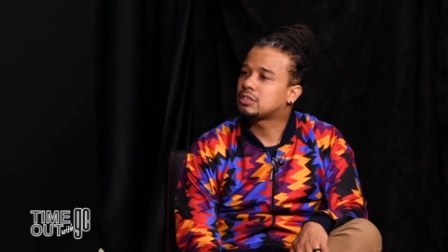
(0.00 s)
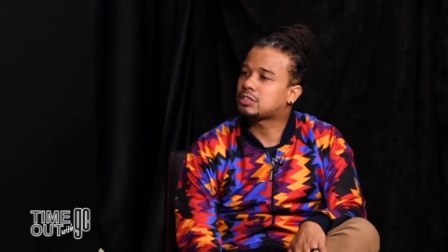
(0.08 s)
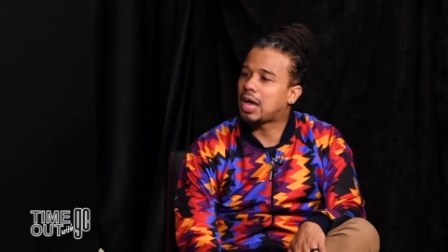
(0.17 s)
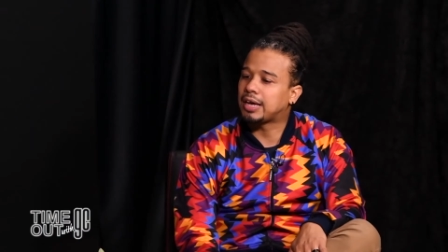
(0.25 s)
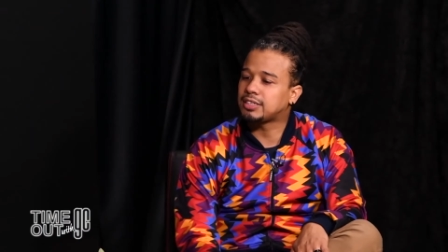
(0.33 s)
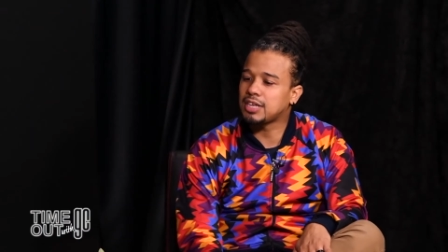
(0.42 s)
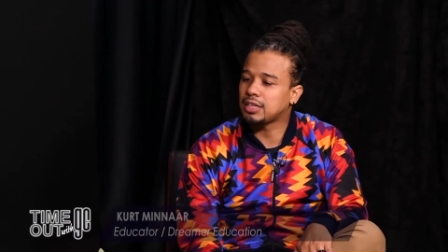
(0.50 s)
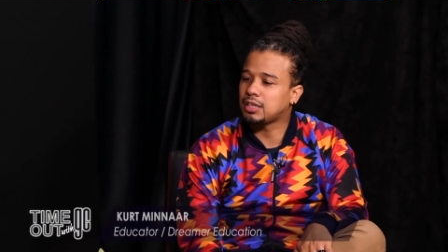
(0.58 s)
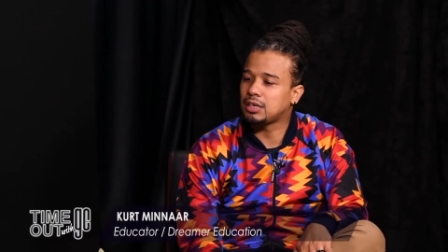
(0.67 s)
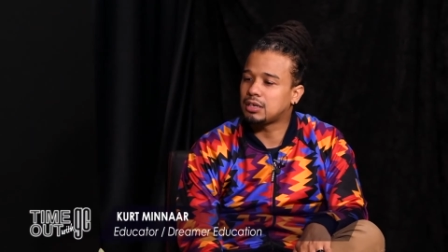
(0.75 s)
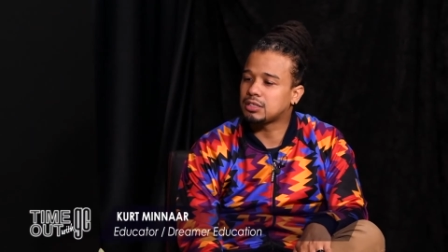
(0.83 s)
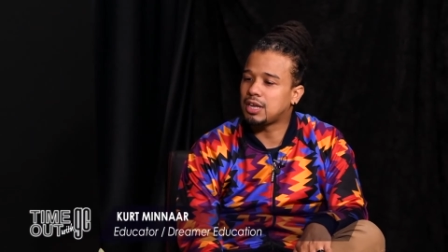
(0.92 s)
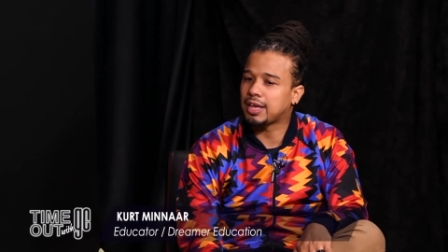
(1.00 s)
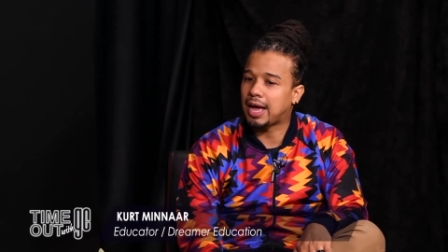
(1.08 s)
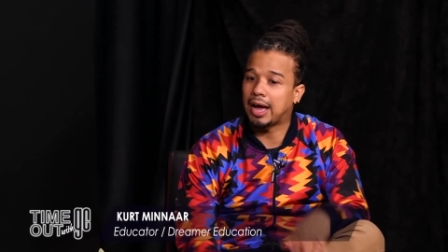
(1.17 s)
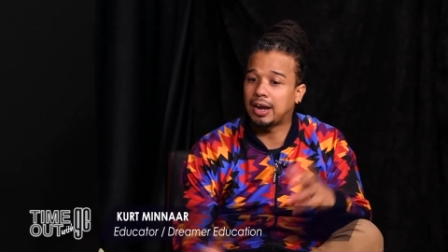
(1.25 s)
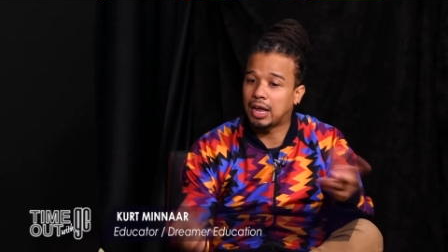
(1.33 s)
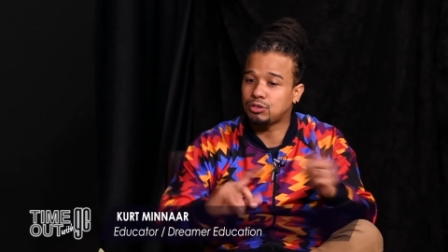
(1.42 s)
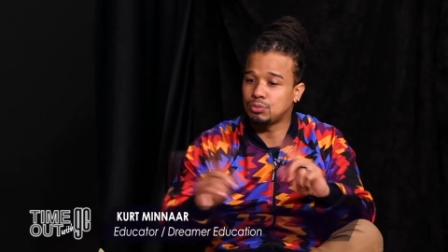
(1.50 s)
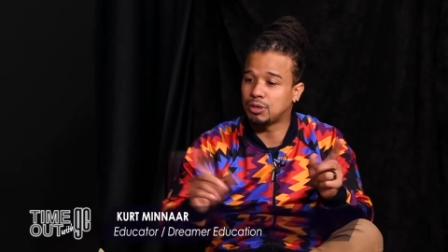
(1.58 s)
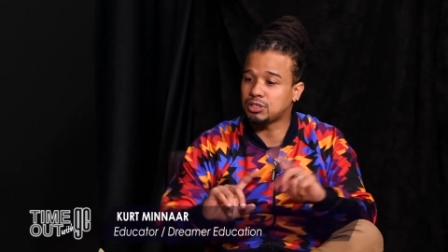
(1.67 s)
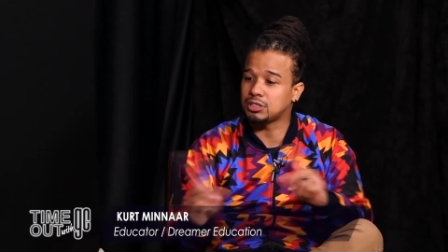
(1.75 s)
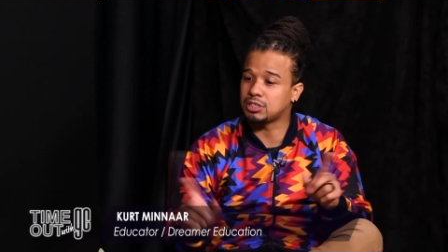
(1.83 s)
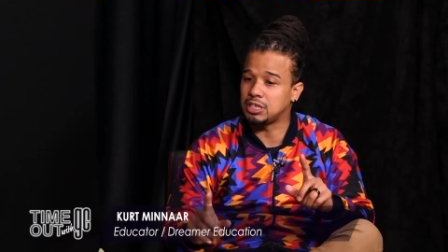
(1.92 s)
So I sat and I was like, I allowed too
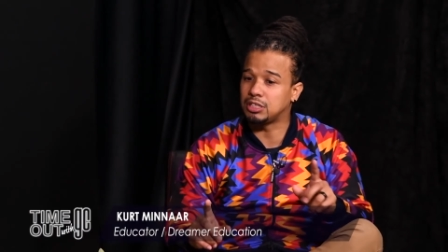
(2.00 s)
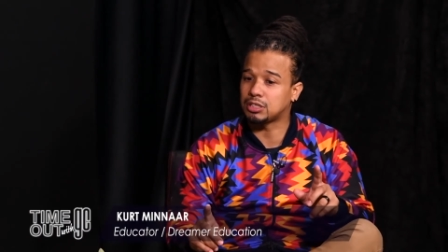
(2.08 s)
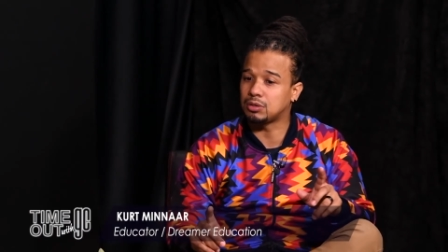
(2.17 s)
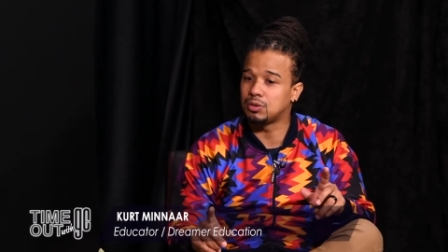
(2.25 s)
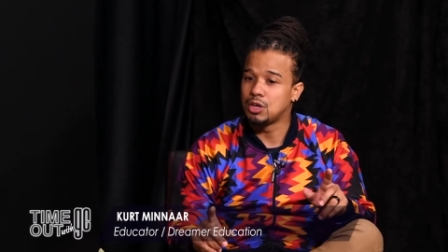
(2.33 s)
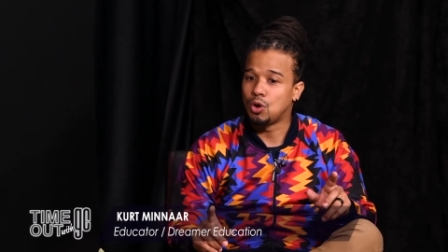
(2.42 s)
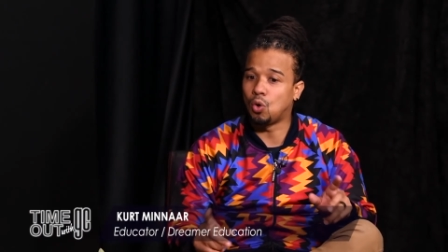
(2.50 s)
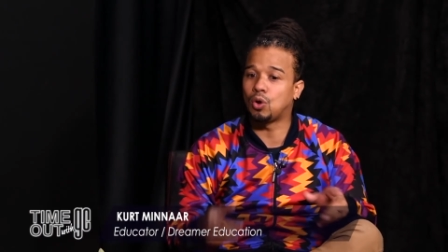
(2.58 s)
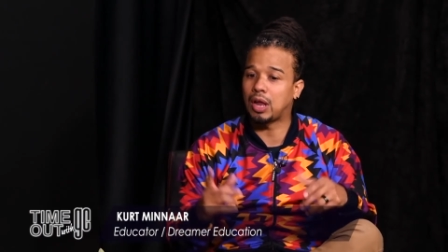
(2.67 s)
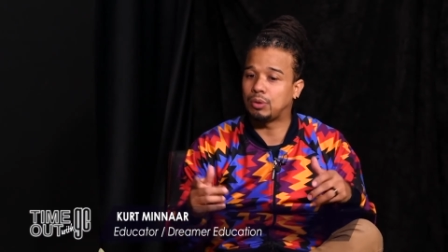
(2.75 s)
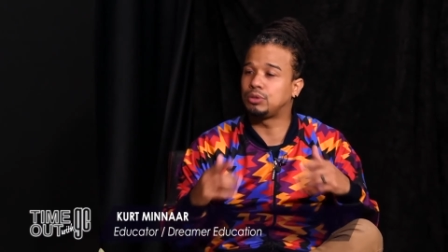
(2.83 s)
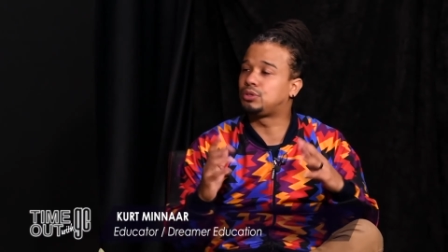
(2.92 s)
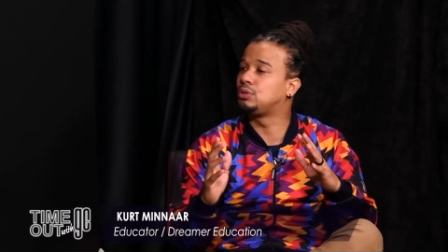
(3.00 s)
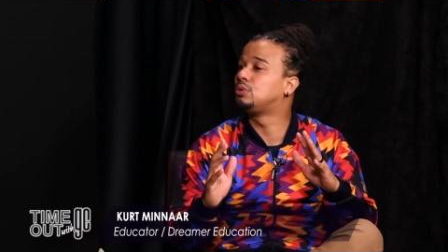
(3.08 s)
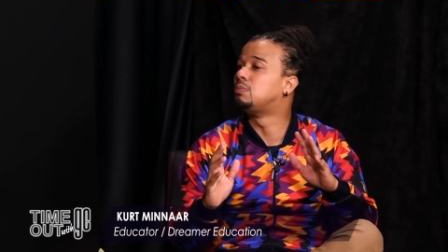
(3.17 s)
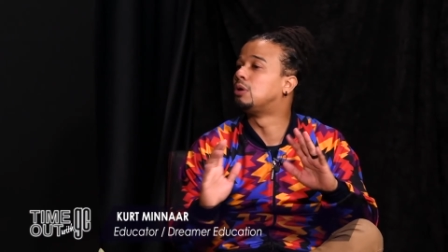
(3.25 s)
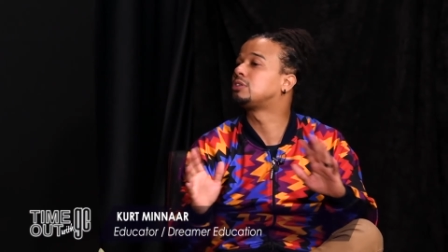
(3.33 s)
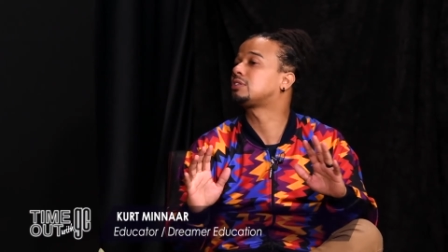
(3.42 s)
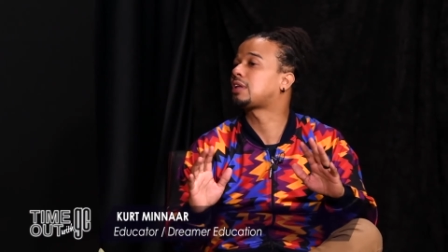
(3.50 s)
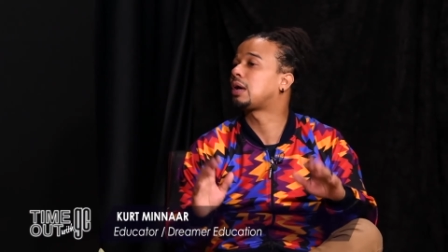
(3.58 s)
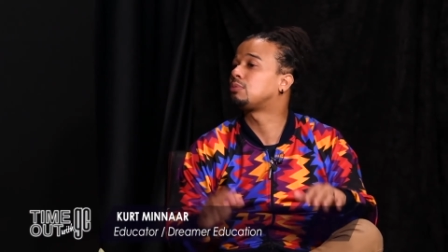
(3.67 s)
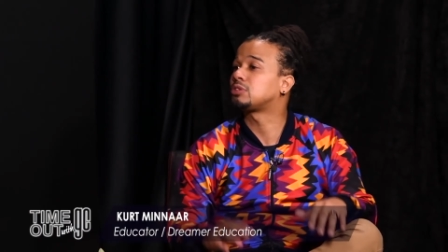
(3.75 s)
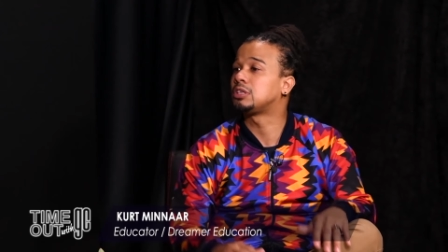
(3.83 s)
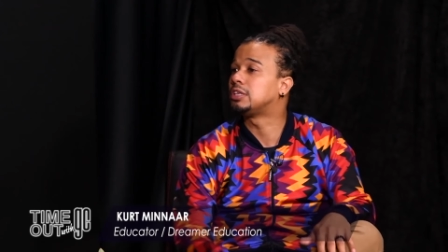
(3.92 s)
much of this in, so all I would do most of the
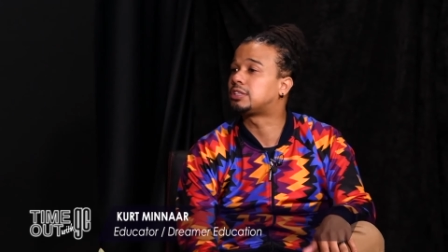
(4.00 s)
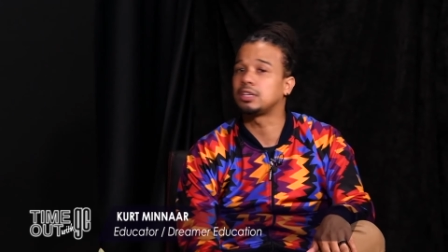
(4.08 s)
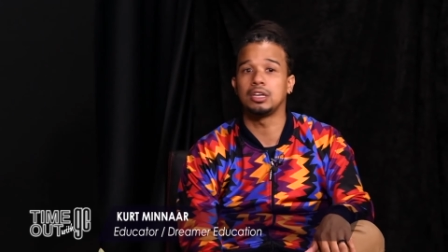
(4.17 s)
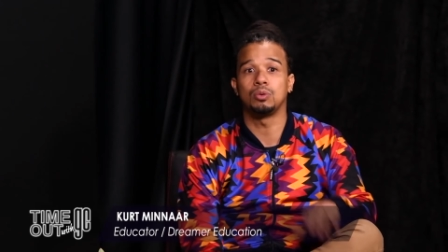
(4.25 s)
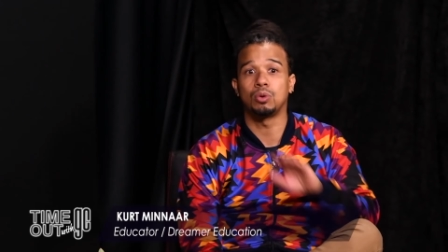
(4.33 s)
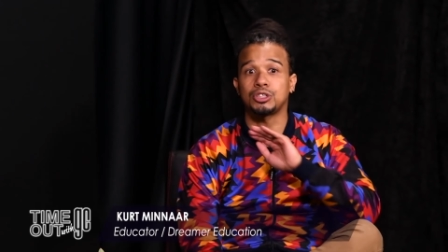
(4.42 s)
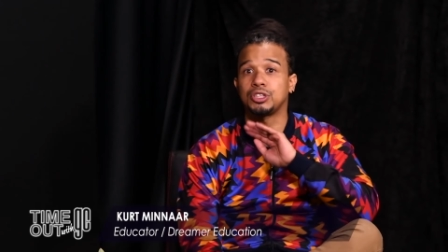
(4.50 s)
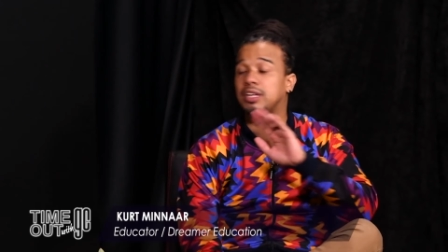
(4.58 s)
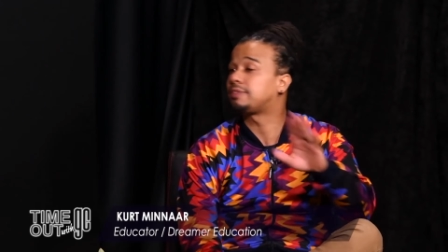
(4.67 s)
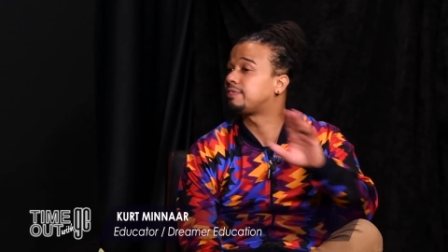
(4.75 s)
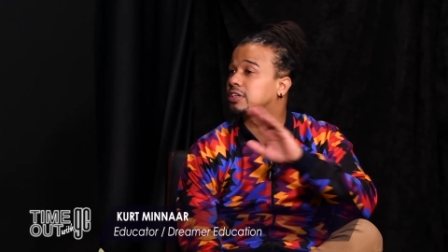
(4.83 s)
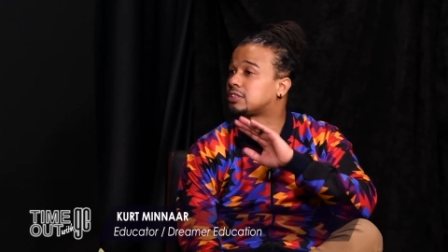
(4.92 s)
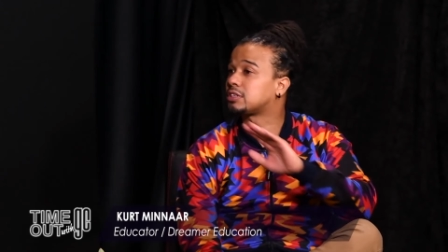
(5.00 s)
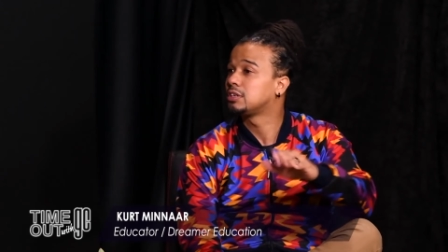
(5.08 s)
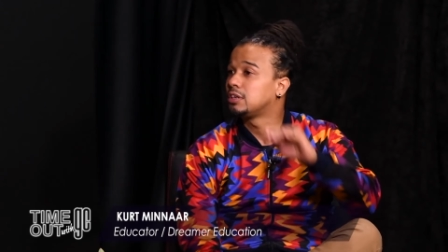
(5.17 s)
time was literally watch Netflix.